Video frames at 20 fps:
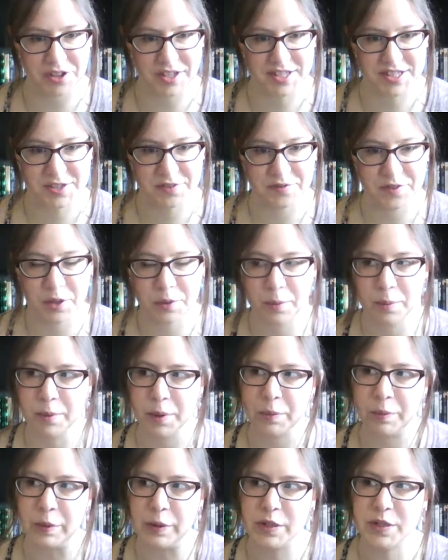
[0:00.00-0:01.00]
It's a film
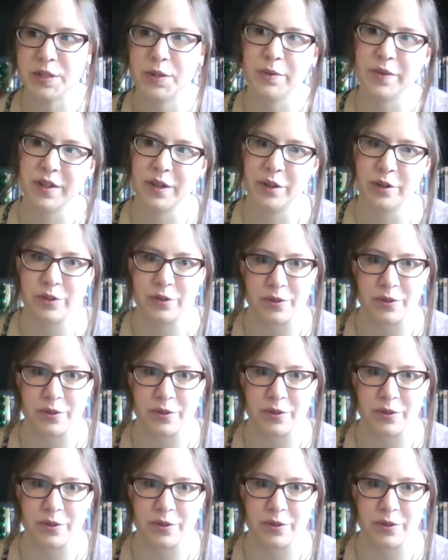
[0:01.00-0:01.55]
about pursuing your